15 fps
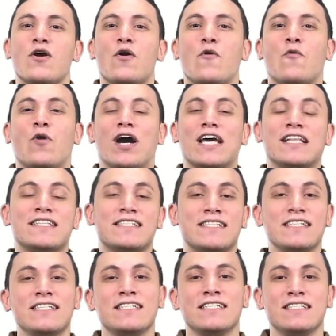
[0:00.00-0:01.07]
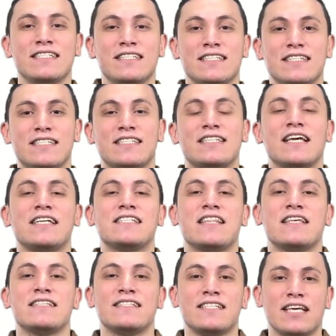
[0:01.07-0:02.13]
while sin stays
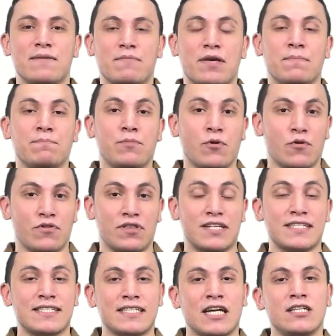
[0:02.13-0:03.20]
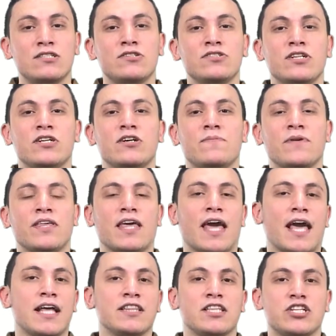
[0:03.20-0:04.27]
the same in both standard Arabic
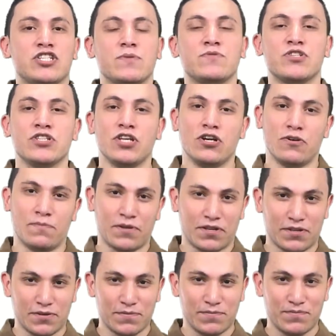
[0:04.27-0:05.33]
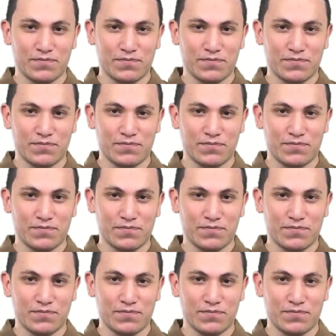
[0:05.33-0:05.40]
and Egyptian Arabic.